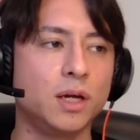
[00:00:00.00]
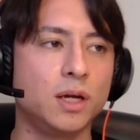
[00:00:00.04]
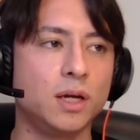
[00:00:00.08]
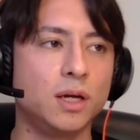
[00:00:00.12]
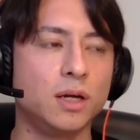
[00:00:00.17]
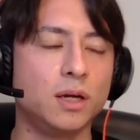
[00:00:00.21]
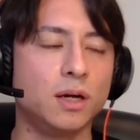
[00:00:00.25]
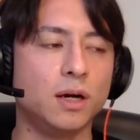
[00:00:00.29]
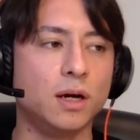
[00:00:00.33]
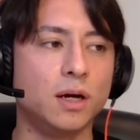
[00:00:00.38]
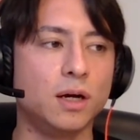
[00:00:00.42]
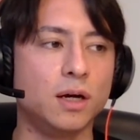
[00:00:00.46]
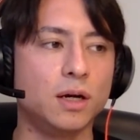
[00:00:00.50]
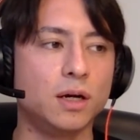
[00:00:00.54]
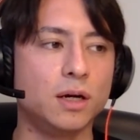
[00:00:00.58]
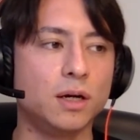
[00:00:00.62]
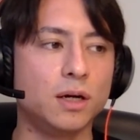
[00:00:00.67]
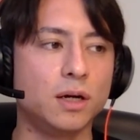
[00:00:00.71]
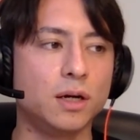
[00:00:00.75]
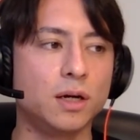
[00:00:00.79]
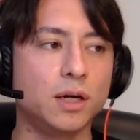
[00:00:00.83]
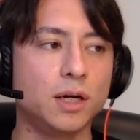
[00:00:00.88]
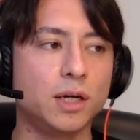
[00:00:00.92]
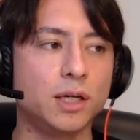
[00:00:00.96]

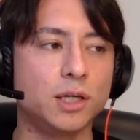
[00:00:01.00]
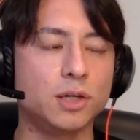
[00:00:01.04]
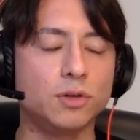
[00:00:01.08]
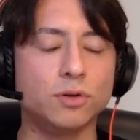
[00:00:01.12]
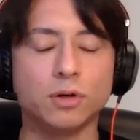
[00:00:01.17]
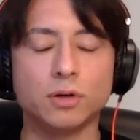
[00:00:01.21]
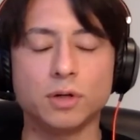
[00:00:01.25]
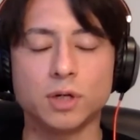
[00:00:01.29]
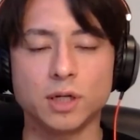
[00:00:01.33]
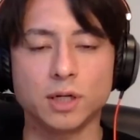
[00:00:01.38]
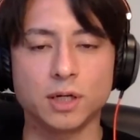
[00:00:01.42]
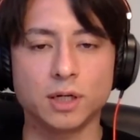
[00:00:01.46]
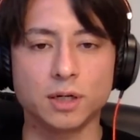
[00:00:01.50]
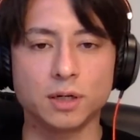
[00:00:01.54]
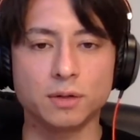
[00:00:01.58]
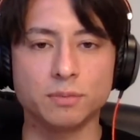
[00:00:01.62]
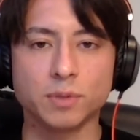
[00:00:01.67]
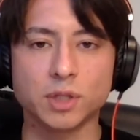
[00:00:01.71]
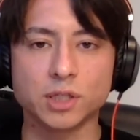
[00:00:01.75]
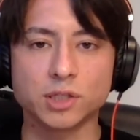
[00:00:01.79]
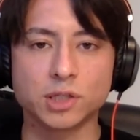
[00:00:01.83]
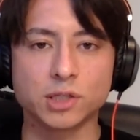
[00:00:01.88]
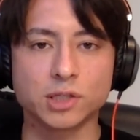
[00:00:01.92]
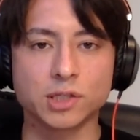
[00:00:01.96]

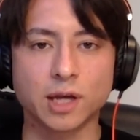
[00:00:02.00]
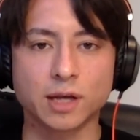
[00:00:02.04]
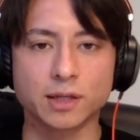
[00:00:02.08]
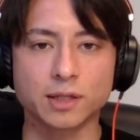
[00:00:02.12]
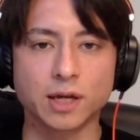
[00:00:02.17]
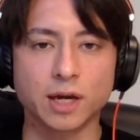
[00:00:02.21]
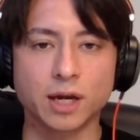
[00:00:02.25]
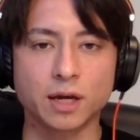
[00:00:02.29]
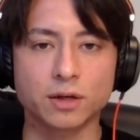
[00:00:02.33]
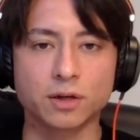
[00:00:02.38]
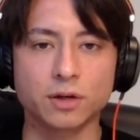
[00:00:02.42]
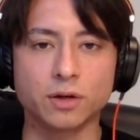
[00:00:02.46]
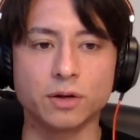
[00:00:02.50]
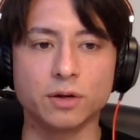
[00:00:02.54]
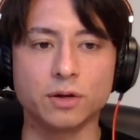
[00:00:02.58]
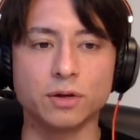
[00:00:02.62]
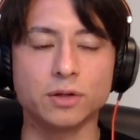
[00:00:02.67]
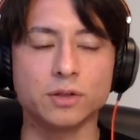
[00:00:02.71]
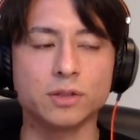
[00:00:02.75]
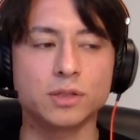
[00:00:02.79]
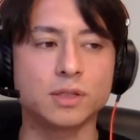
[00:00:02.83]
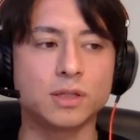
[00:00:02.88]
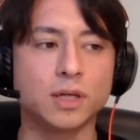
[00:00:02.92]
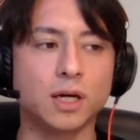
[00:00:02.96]
malicious
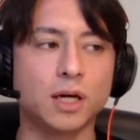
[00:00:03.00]
attackers